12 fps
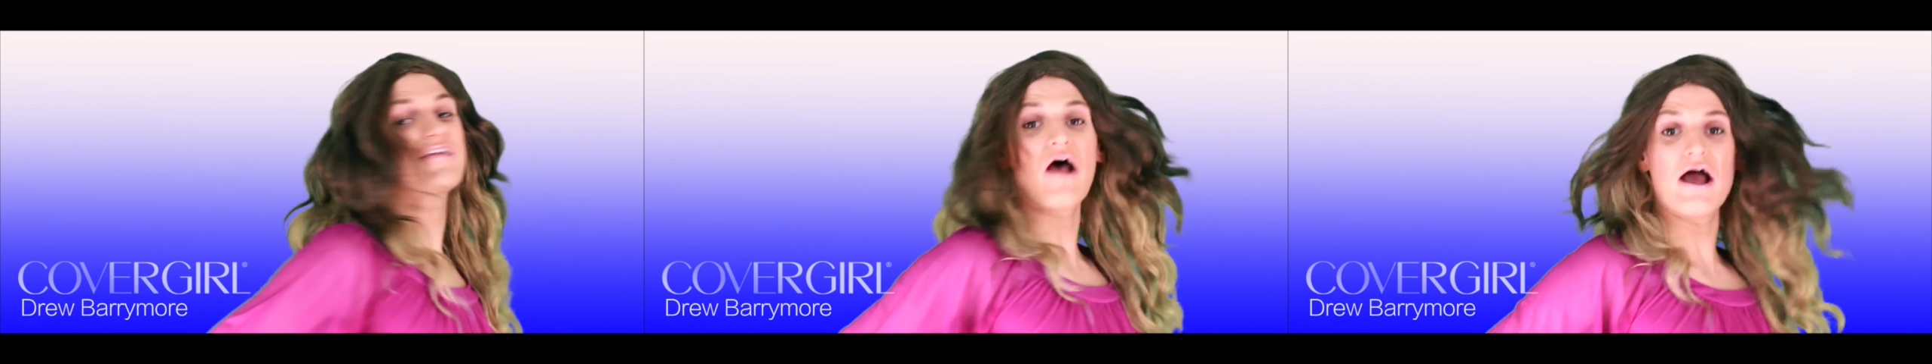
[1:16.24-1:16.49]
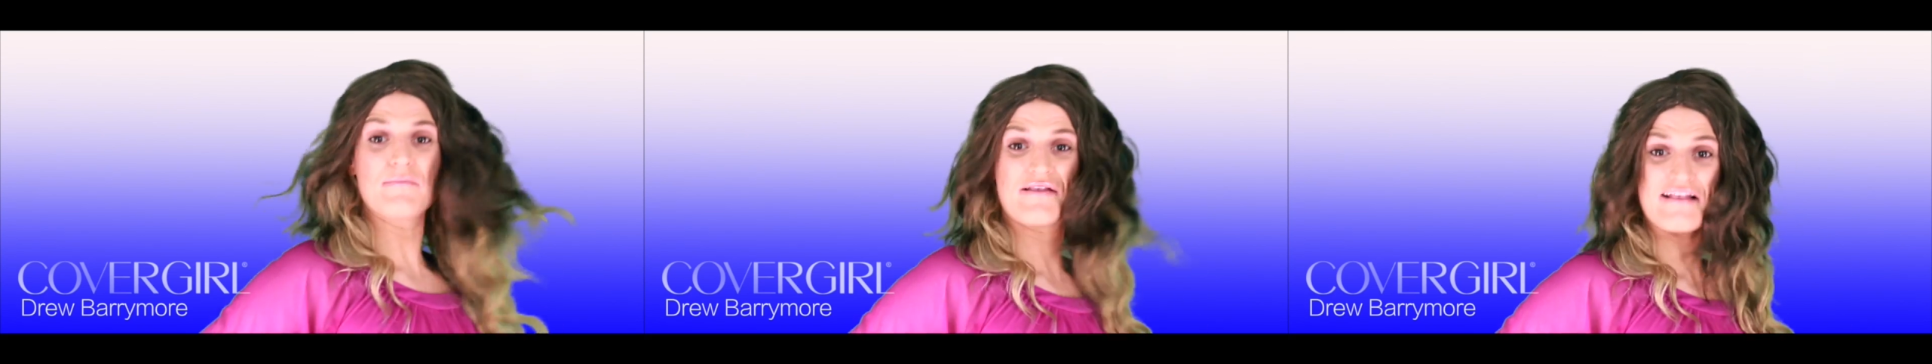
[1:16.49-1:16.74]

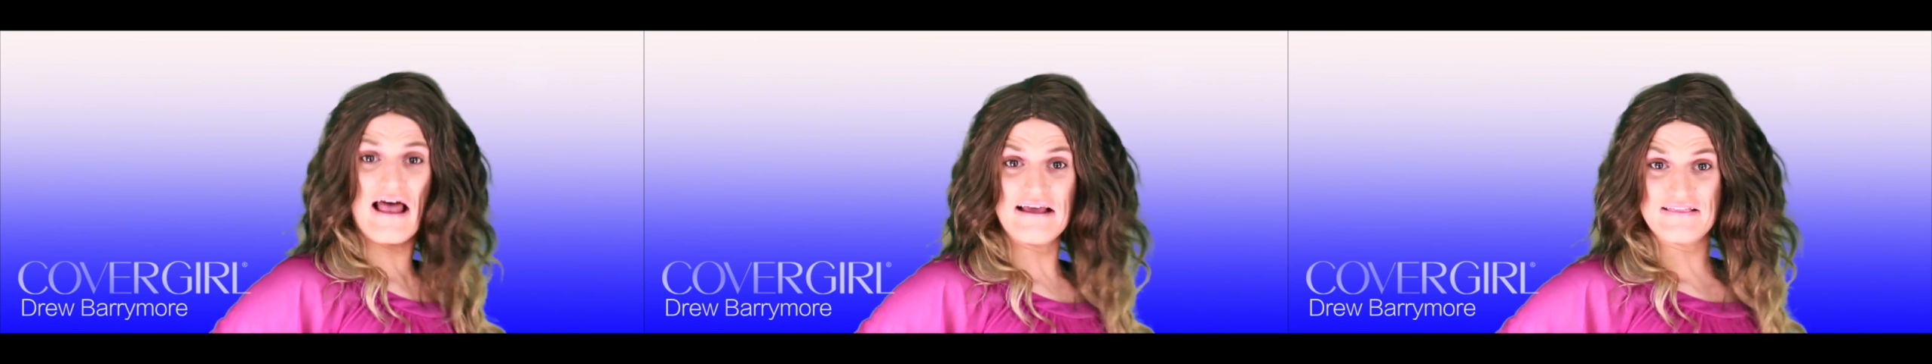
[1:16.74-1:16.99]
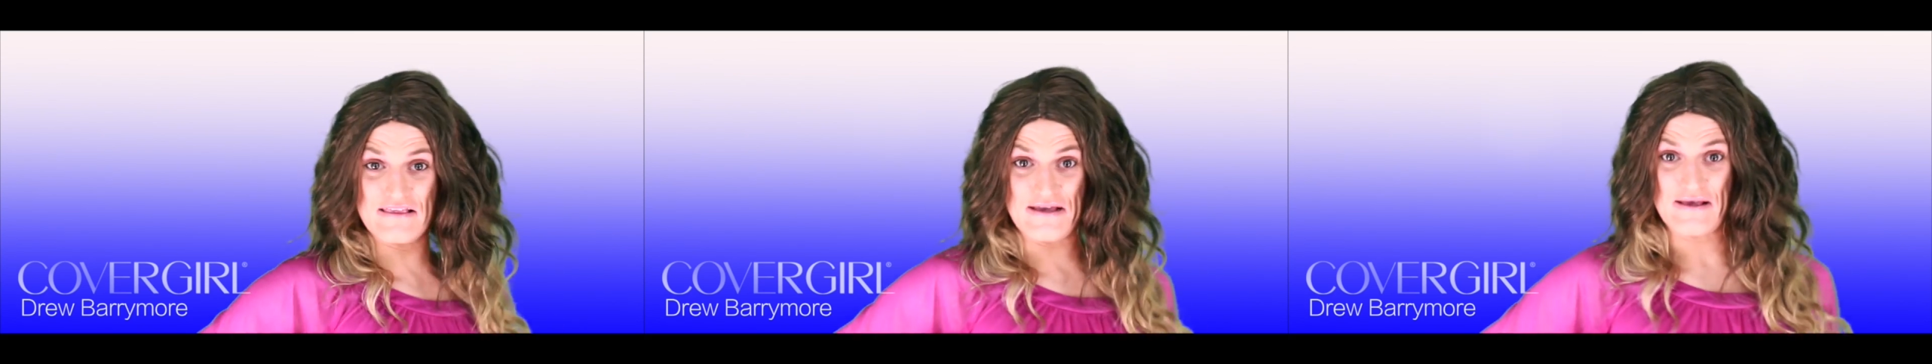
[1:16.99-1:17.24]
Times
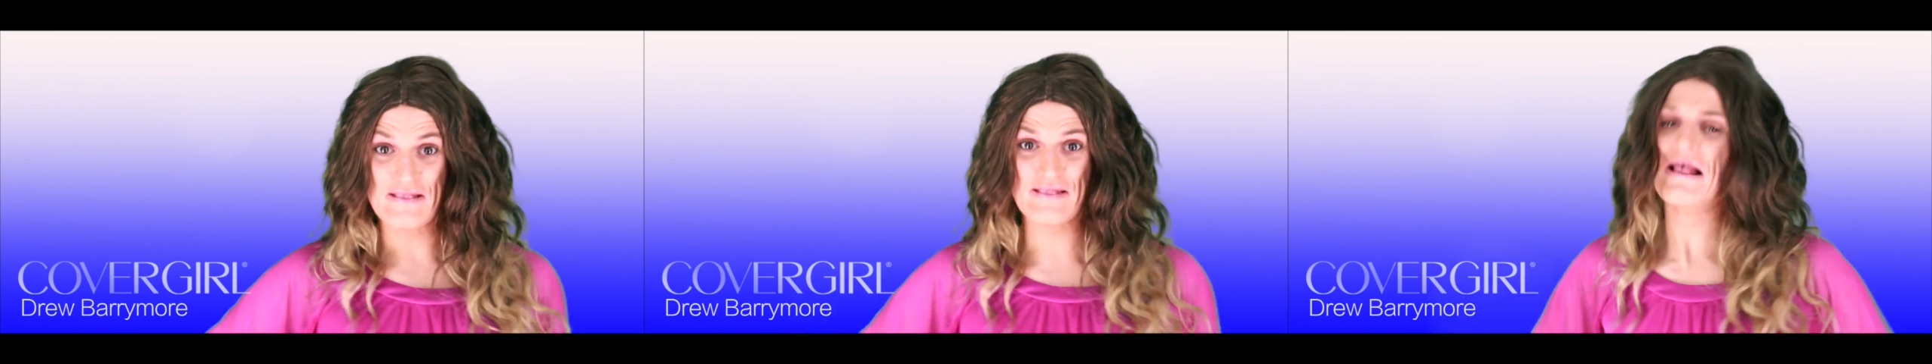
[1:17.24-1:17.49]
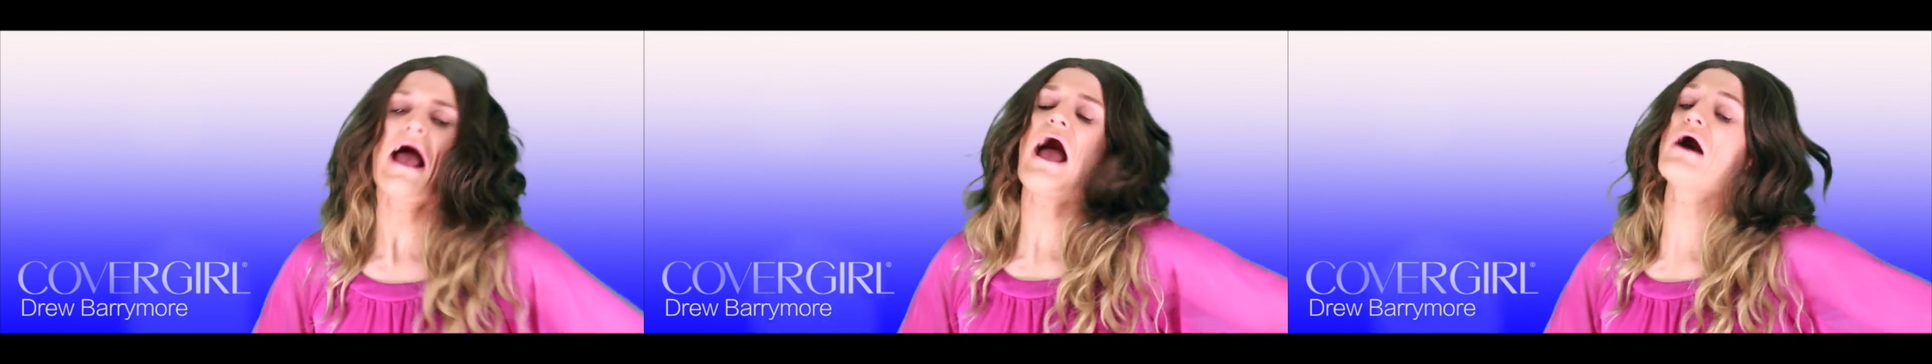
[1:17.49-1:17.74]
like
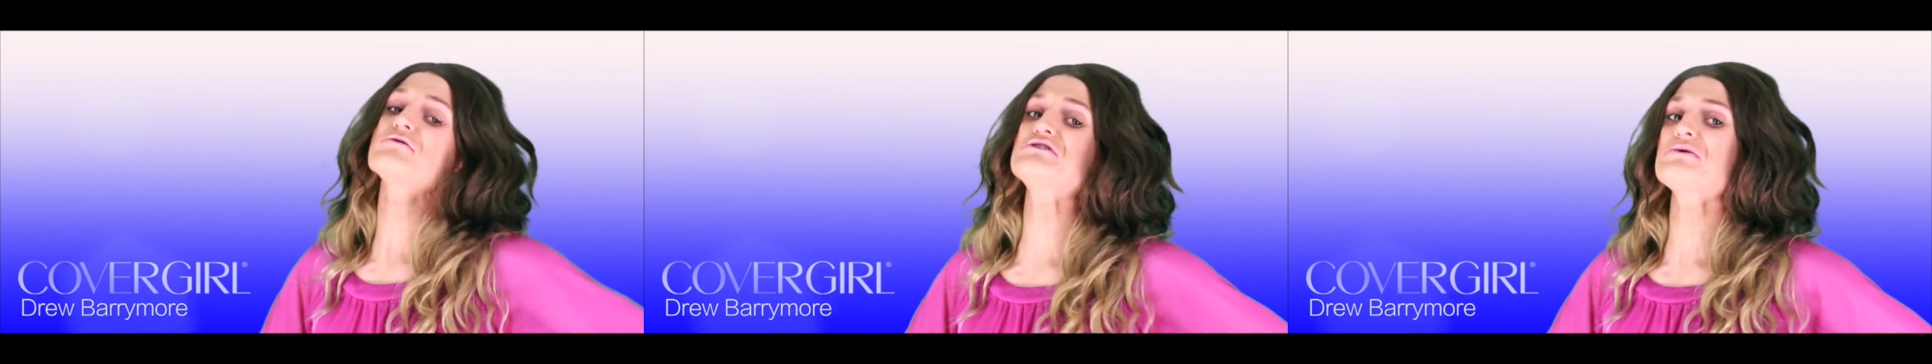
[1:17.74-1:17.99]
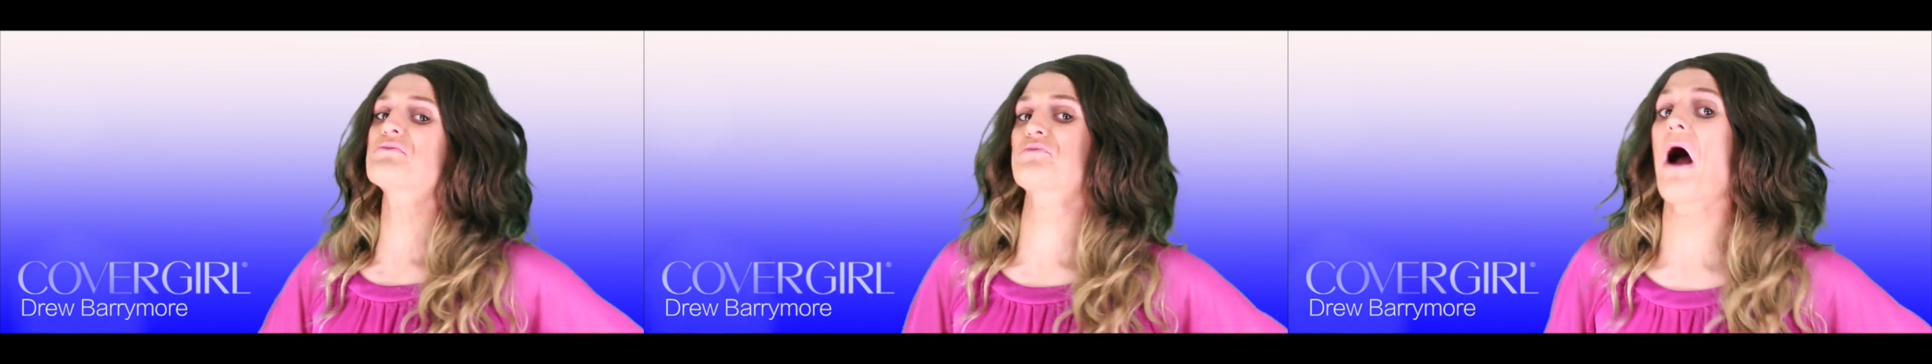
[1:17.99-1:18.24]
these,
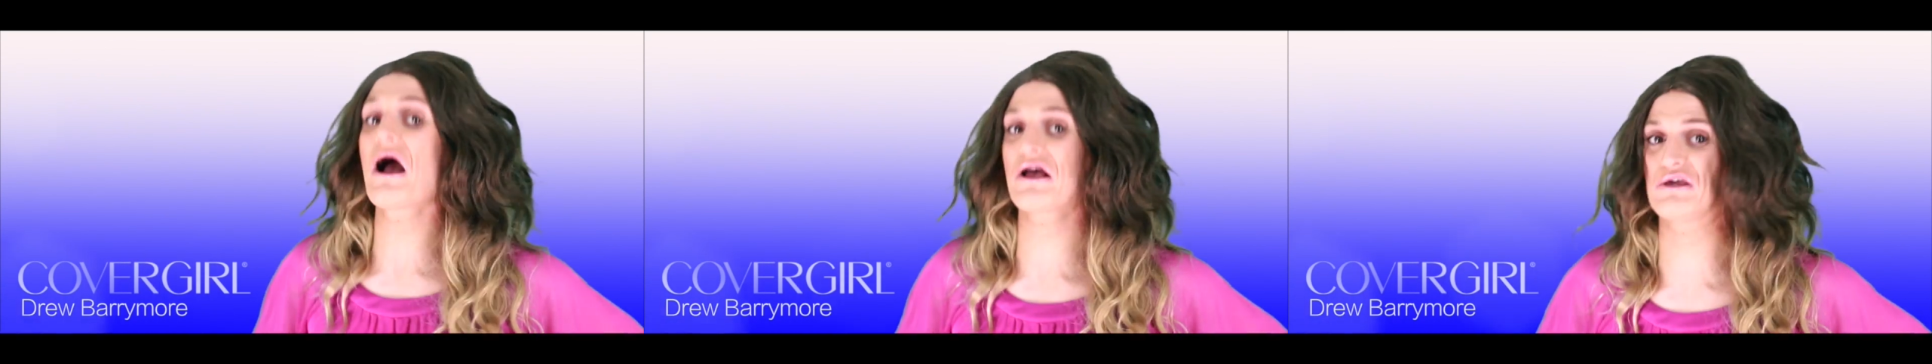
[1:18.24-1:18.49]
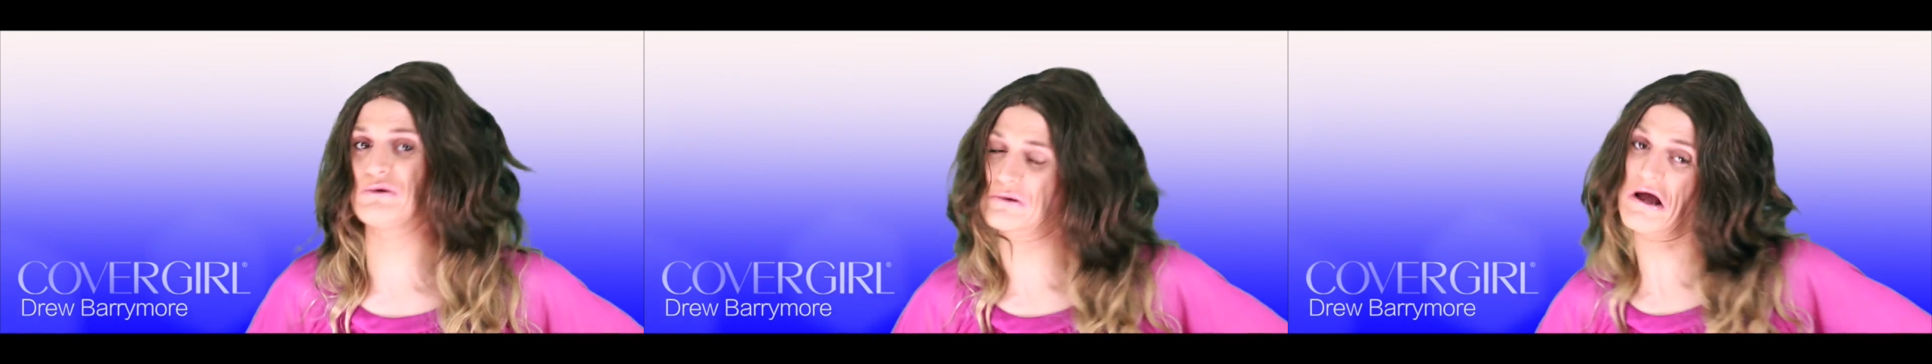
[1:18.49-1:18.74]
how'd you
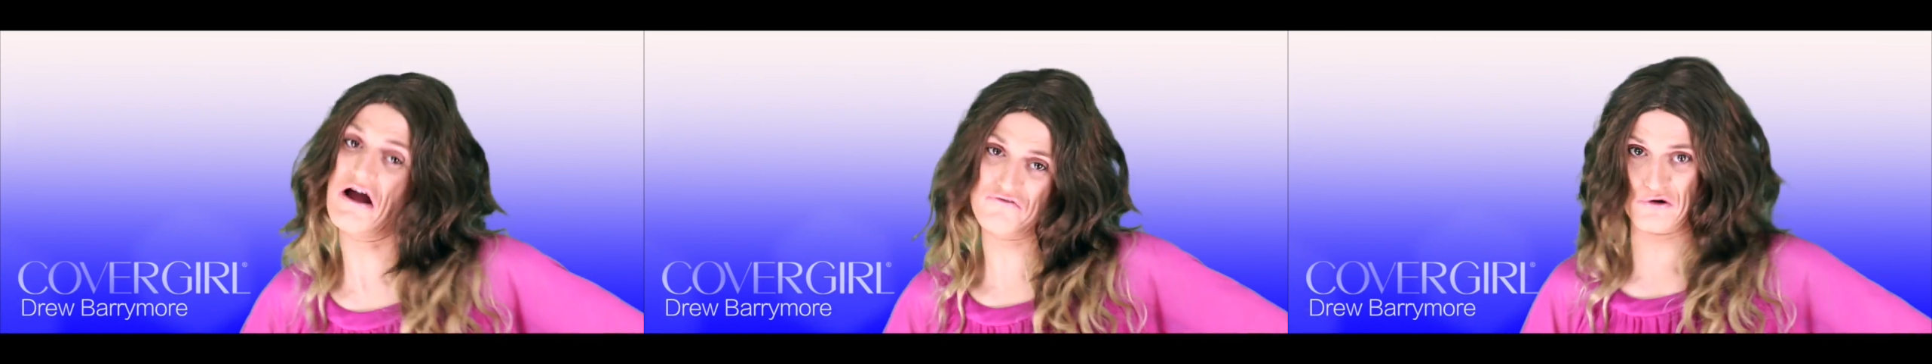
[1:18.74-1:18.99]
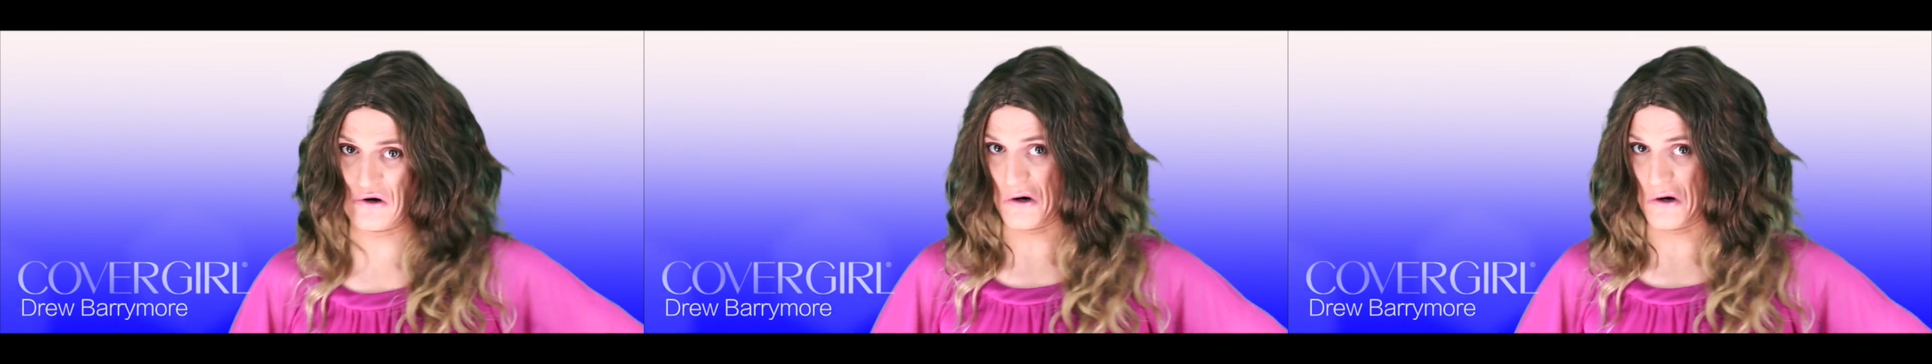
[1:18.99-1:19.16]
rock your cover